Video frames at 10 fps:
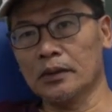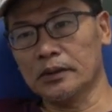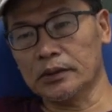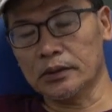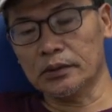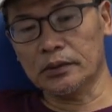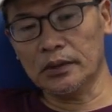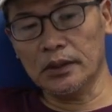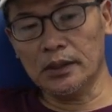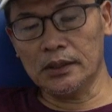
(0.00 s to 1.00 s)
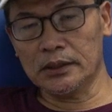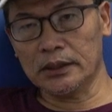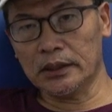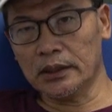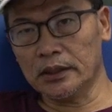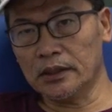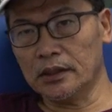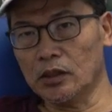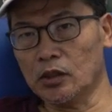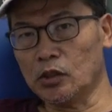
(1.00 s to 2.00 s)
So in this
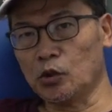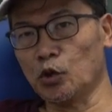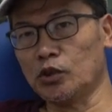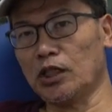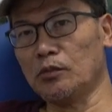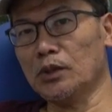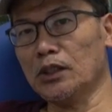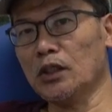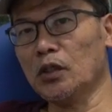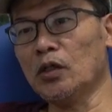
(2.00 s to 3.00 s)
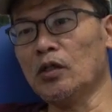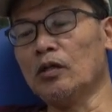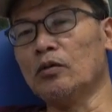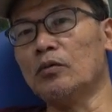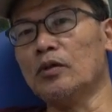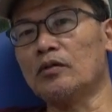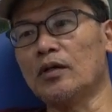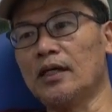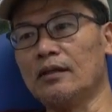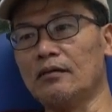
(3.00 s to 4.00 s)
short segment, we
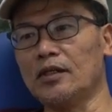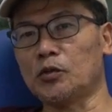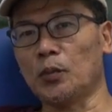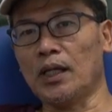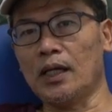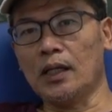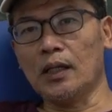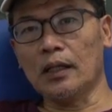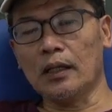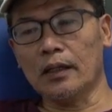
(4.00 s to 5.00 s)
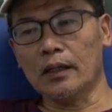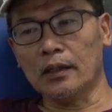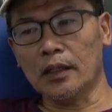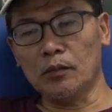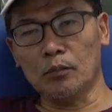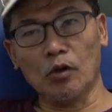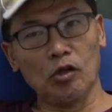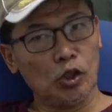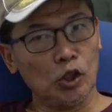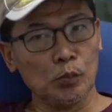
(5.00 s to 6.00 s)
try to explain in
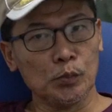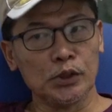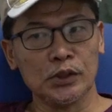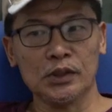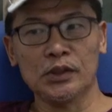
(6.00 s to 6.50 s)
broad terms